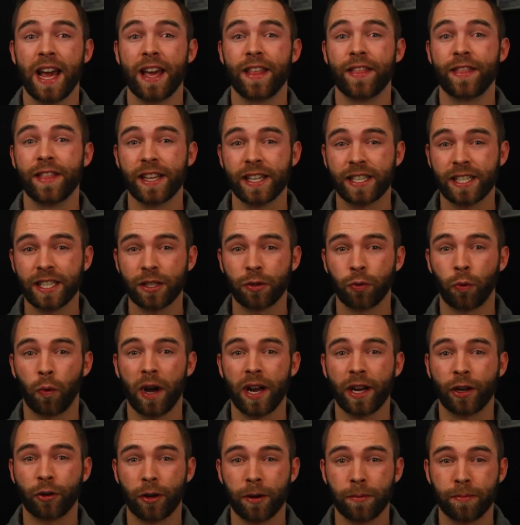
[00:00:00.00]
And this is
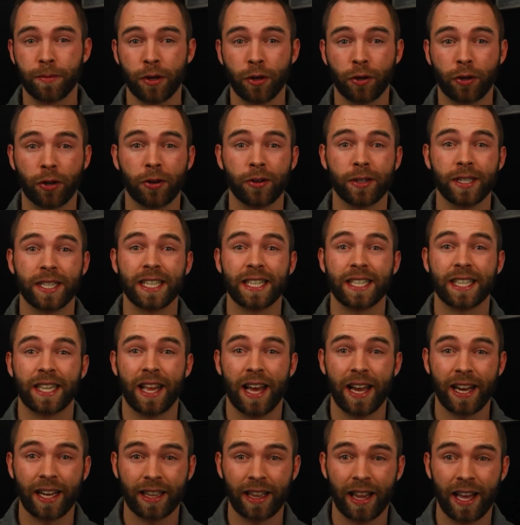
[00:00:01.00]
why cryptocurrencies
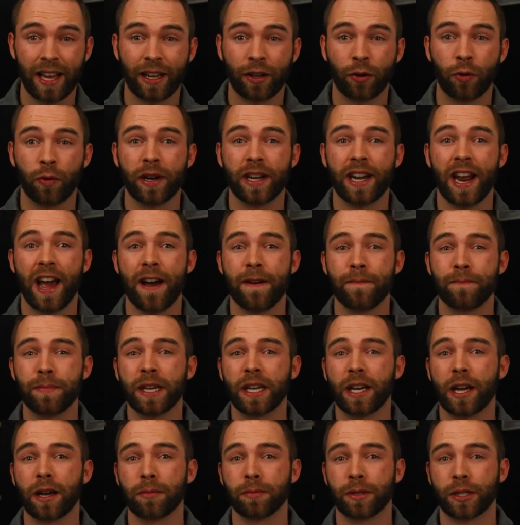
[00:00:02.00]
like Litecoin have
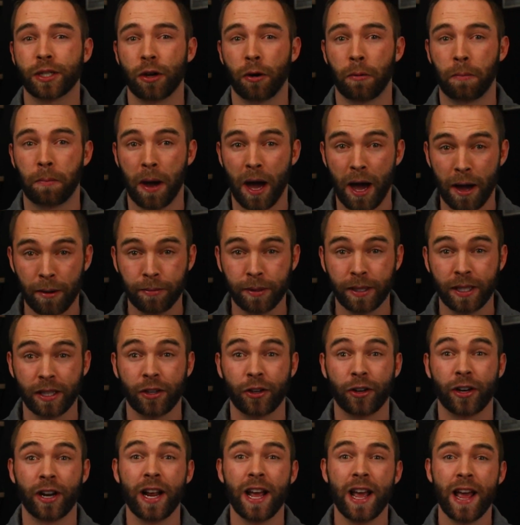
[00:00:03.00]
become so
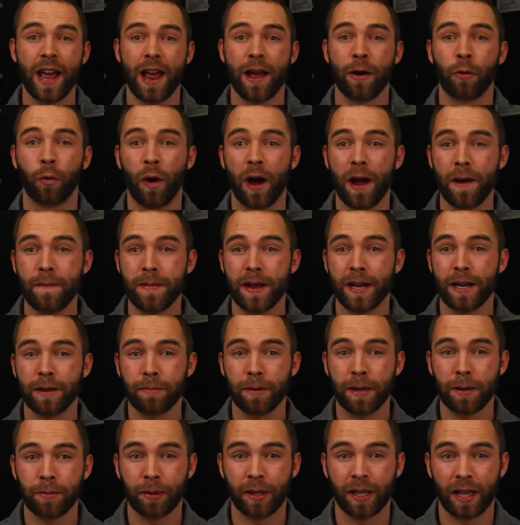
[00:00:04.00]
popular, and why many
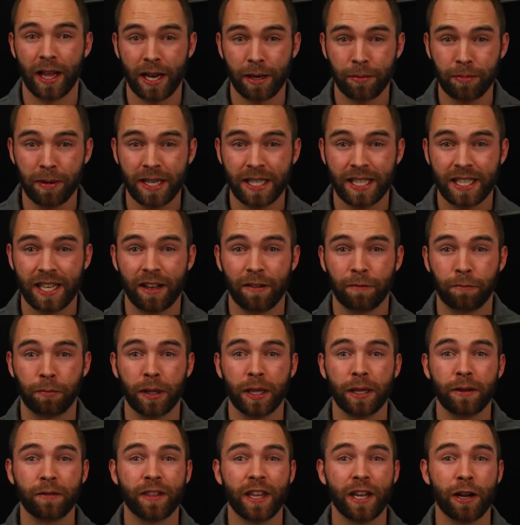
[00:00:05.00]
people like myself
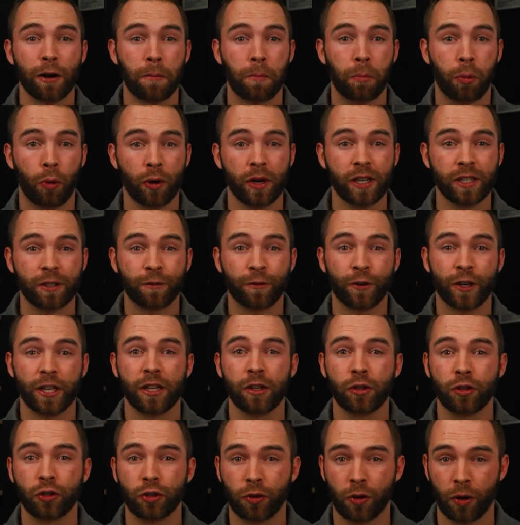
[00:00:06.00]
believe they are poised for
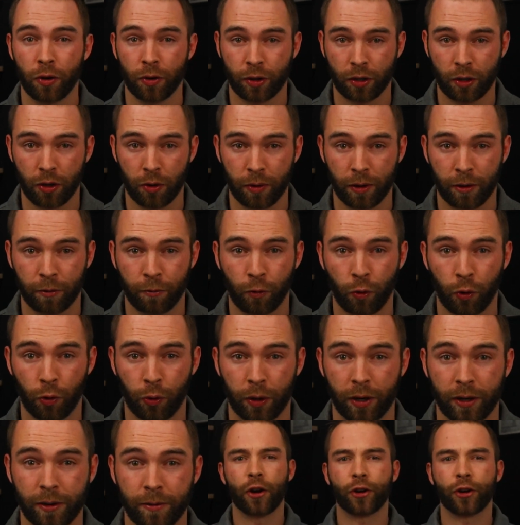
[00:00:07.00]
huge growth going forward.